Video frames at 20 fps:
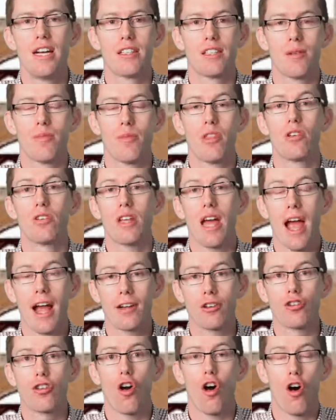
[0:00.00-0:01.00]
and some of those
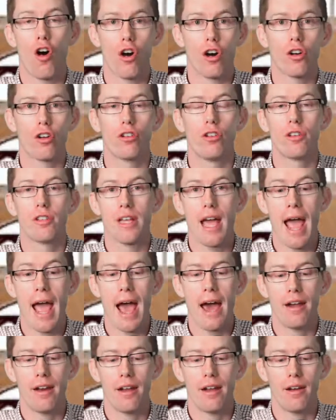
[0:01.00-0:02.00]
extra articles
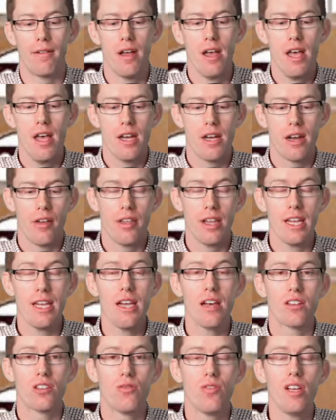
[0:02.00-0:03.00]
added. Now, the
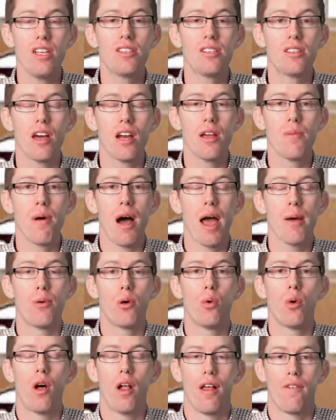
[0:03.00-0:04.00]
ESV study
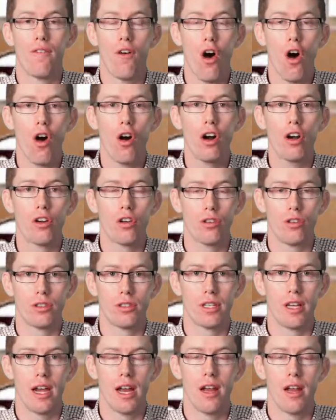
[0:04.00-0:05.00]
Bible will have
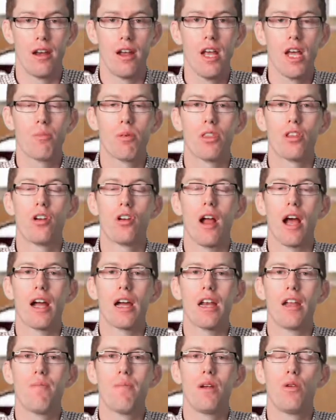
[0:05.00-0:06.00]
articles in it, but they're
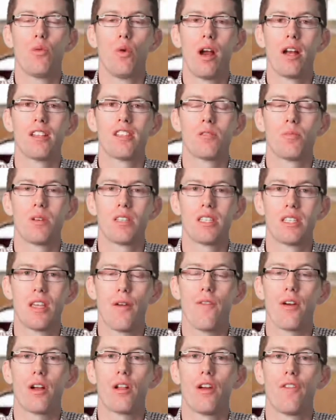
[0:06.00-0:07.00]
not going to be written
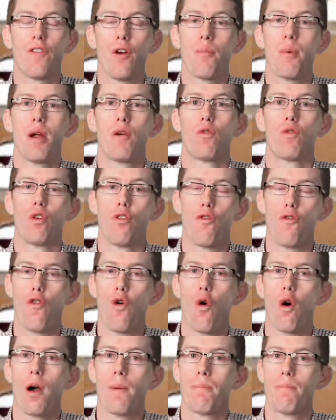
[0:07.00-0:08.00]
specifically from a
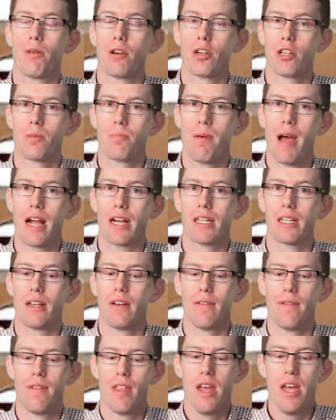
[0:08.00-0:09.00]
Reformed
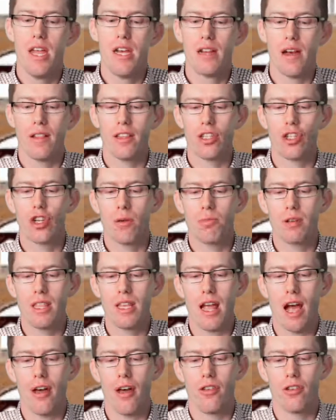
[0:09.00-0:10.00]
perspective. Now, let's jump
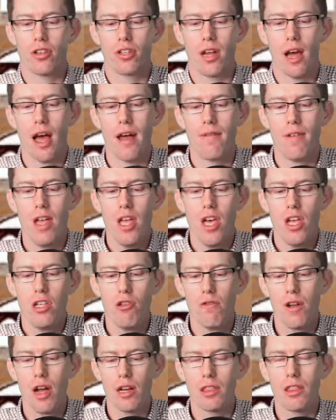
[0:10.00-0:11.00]
to the other side.
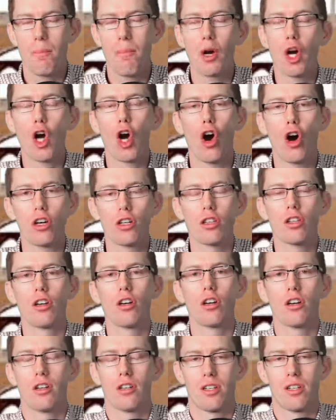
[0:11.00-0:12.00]
You've got the
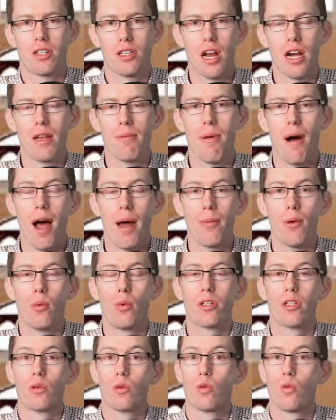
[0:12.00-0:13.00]
MacArthur study
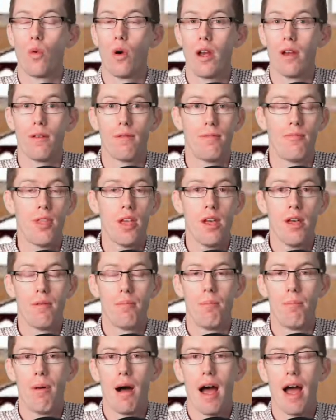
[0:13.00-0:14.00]
Bible, which was written
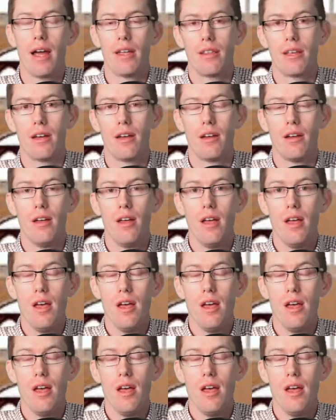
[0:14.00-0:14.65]
by the